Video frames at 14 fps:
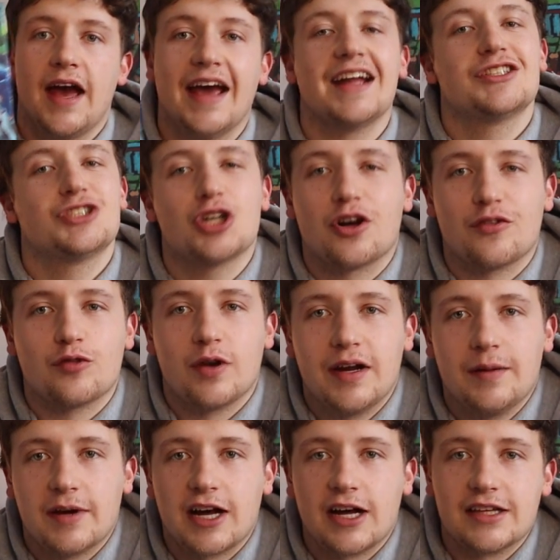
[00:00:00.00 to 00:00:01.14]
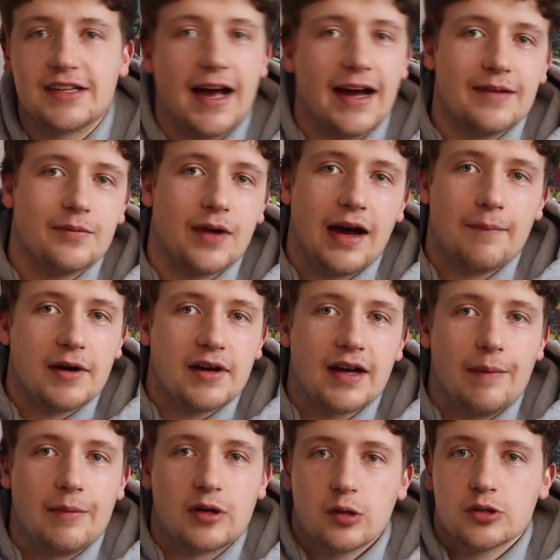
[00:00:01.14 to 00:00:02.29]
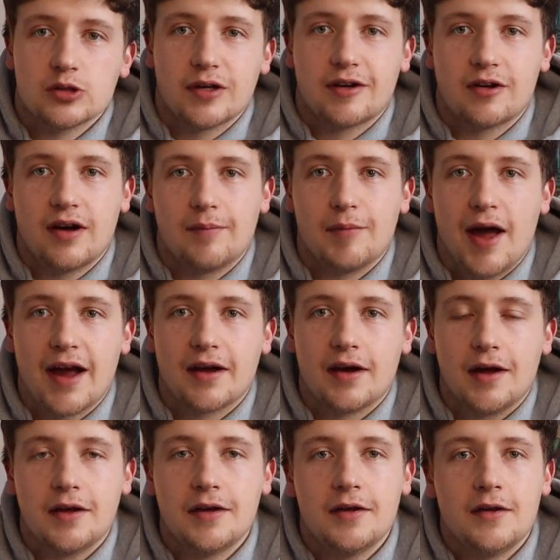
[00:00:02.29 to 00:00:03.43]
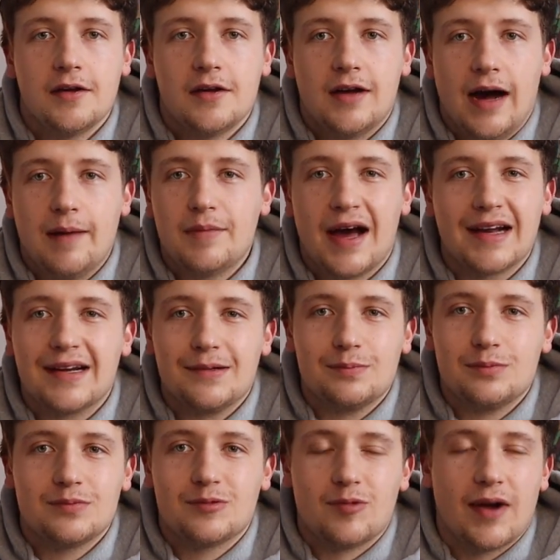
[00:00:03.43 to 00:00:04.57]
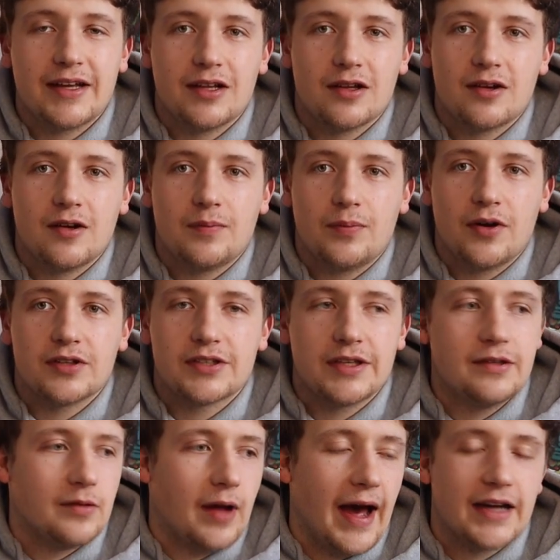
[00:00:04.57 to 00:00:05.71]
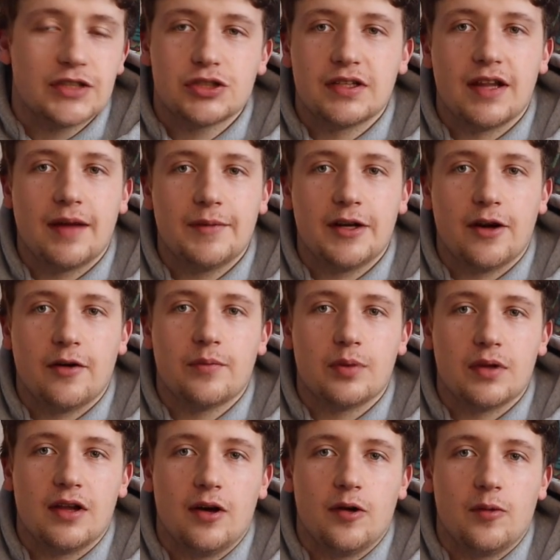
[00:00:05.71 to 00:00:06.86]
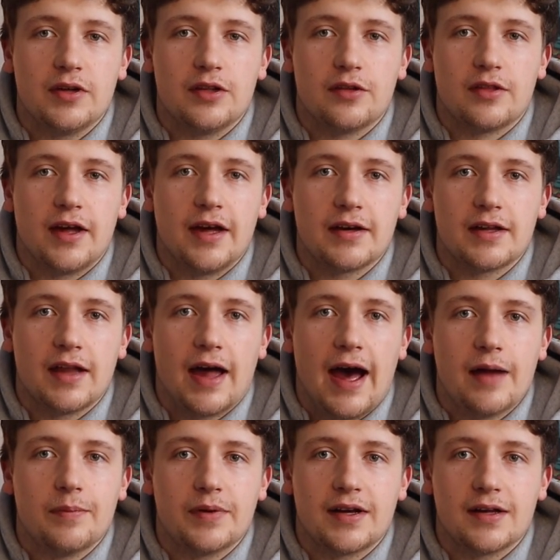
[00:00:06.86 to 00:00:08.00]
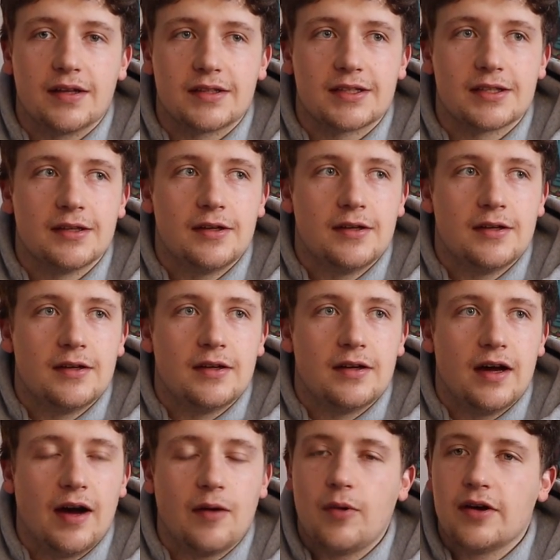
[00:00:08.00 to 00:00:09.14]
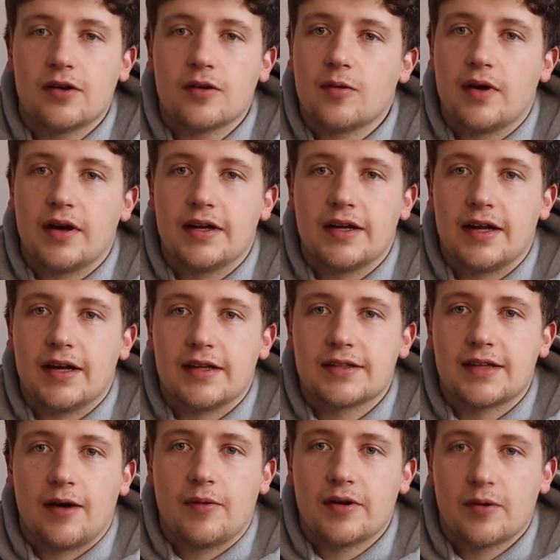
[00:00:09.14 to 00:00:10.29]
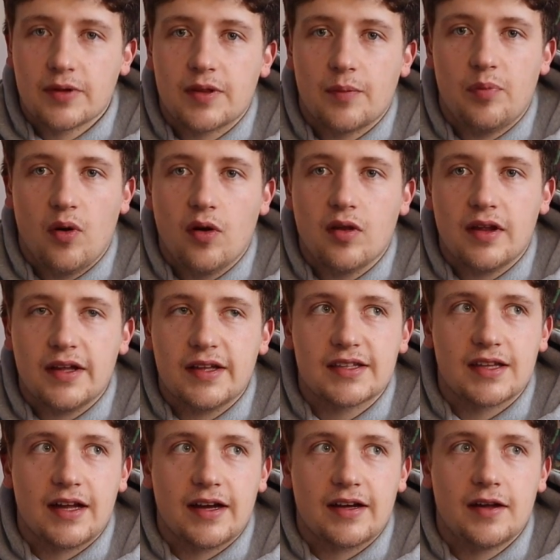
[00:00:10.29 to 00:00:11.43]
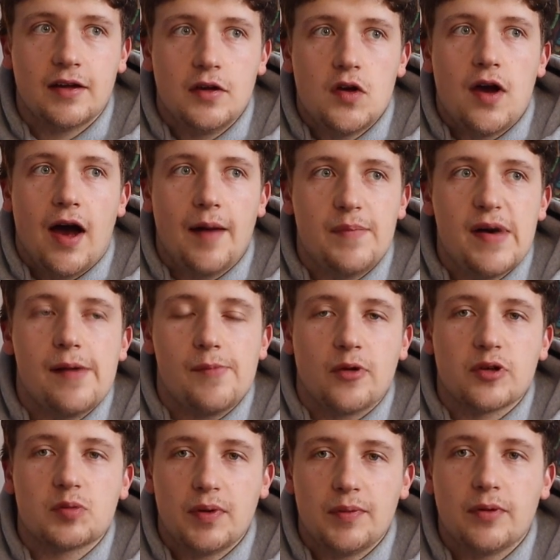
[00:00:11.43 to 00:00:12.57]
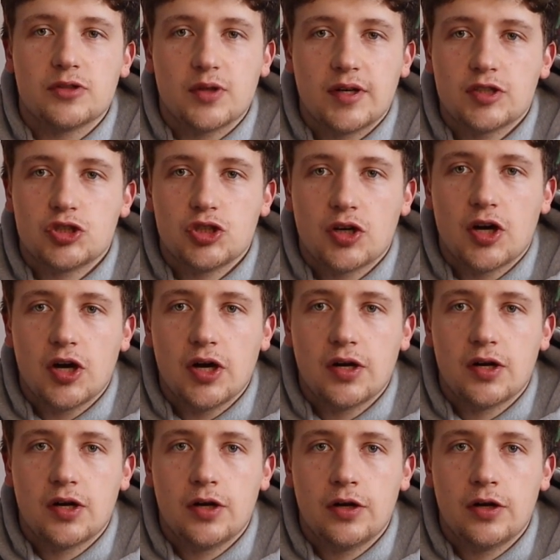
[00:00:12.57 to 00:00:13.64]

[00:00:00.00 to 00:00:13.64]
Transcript: it's sugar-free because I'm a chemical drinker. I'm not a regular person. Actually, let me know below what you think of that, because I wonder what it is. I wonder what the pull is. Like, I bet most people drink sugar,